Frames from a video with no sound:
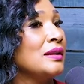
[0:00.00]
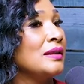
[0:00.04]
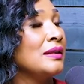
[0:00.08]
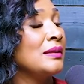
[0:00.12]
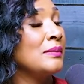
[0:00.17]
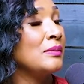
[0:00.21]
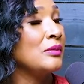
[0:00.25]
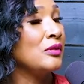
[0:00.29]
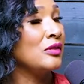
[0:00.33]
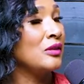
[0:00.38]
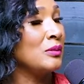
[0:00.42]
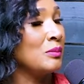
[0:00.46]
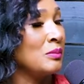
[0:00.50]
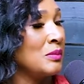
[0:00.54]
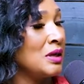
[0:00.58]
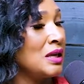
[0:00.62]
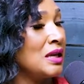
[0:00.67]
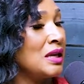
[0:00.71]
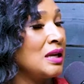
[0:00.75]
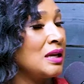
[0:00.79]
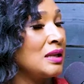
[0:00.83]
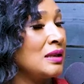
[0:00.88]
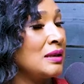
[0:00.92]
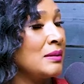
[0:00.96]
the
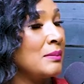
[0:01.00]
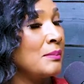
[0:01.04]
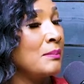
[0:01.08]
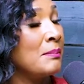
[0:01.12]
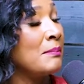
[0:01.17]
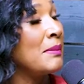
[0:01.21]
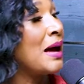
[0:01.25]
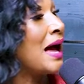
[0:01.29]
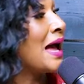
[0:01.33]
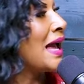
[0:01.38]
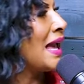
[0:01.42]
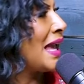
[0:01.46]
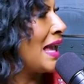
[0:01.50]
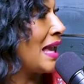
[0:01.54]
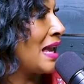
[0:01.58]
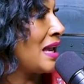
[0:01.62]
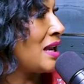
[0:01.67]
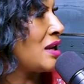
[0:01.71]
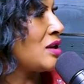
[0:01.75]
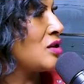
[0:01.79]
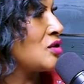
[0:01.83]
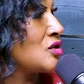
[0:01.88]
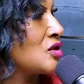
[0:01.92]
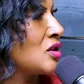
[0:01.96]
men my
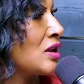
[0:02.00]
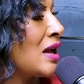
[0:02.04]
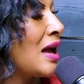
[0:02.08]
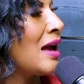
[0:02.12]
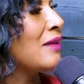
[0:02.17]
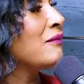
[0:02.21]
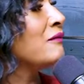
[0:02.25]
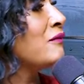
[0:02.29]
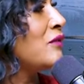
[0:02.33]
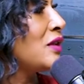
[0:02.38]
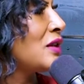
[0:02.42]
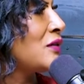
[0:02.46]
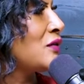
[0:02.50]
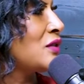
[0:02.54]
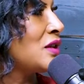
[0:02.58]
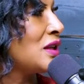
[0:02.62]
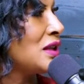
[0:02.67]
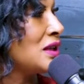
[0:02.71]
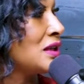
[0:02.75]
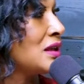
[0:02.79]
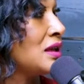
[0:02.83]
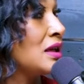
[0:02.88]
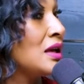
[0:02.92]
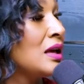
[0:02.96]
age, I'm
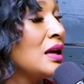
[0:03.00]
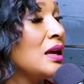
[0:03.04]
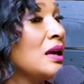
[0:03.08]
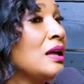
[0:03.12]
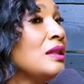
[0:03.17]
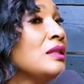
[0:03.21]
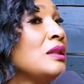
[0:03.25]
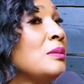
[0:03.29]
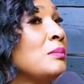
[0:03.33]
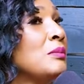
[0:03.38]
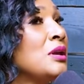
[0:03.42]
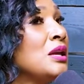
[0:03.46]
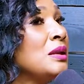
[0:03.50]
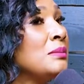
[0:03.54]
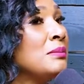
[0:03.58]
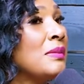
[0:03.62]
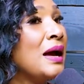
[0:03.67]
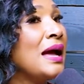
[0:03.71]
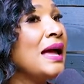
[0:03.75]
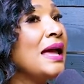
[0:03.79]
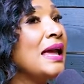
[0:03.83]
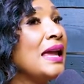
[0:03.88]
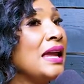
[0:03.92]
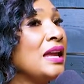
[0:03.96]
fifty. The men
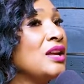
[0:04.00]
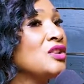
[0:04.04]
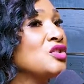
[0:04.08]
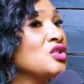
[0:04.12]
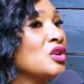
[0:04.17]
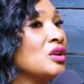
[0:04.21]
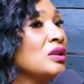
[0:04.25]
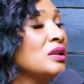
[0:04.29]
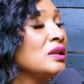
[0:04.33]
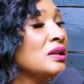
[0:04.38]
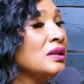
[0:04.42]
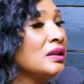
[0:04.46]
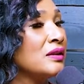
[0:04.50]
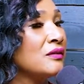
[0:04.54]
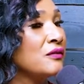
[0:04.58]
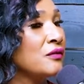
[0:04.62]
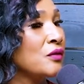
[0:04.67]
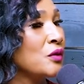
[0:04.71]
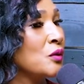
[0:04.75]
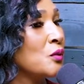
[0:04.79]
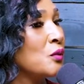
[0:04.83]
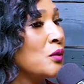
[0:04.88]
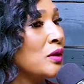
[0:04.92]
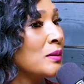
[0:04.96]
my age are looking
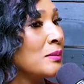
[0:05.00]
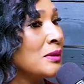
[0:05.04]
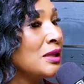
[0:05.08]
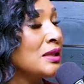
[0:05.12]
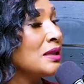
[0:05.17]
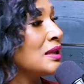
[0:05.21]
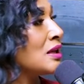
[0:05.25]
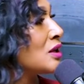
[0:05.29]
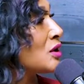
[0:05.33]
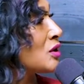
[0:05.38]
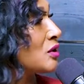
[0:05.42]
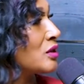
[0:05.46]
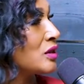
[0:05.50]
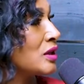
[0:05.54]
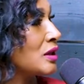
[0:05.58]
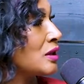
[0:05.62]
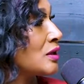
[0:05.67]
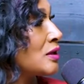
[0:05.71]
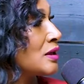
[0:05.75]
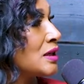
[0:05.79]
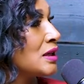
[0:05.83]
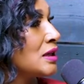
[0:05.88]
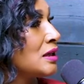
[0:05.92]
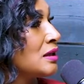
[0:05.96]
for women that are
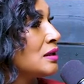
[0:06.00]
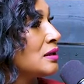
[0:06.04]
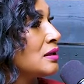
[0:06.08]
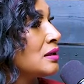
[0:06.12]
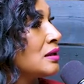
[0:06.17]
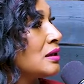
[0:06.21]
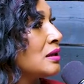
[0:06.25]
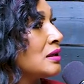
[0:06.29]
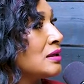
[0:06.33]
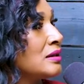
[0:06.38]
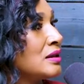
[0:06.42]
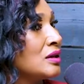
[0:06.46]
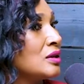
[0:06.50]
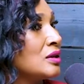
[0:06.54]
thirty. They're